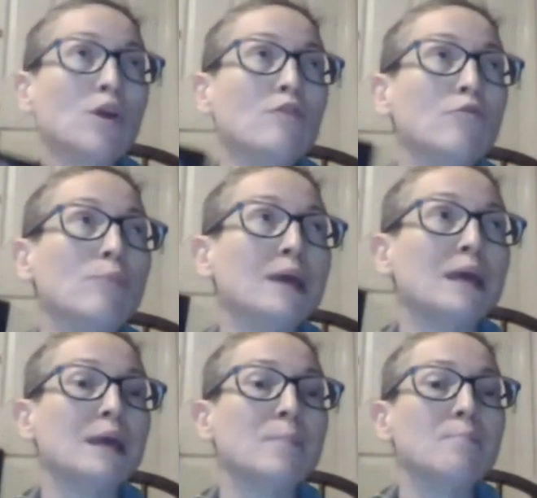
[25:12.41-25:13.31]
have
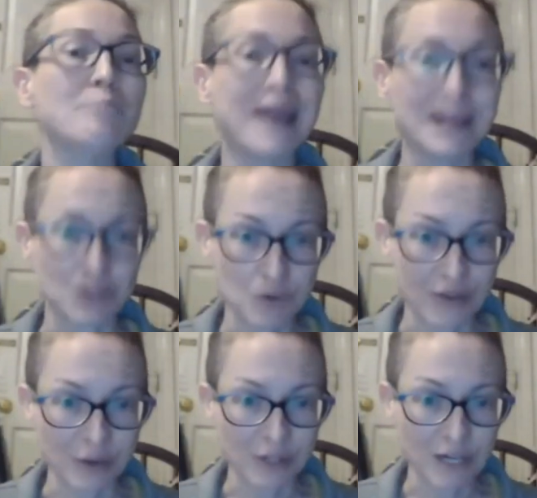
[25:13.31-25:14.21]
been May
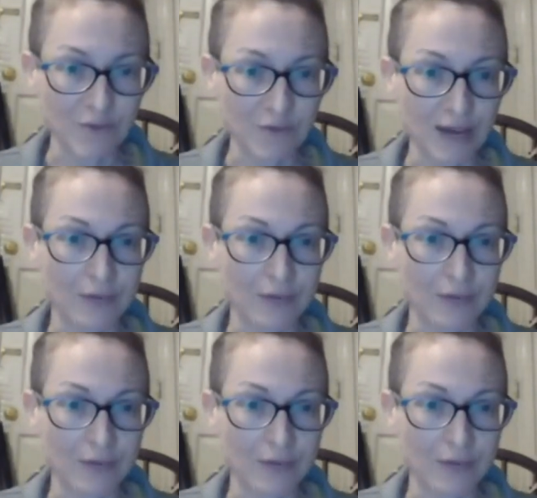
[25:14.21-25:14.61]
2005.